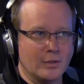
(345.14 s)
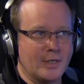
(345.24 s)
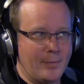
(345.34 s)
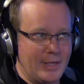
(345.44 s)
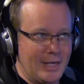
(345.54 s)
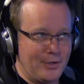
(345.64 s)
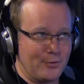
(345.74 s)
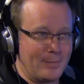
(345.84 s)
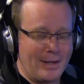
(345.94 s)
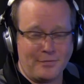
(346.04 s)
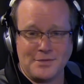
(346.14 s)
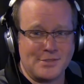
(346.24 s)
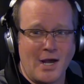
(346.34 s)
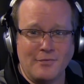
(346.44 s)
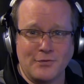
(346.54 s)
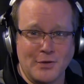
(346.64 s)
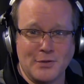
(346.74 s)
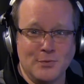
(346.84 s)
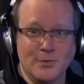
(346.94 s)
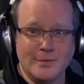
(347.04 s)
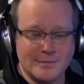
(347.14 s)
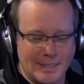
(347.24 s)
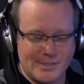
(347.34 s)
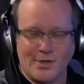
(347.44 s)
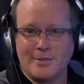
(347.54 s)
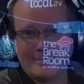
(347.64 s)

coming out of your mouth is not very cool. That's all.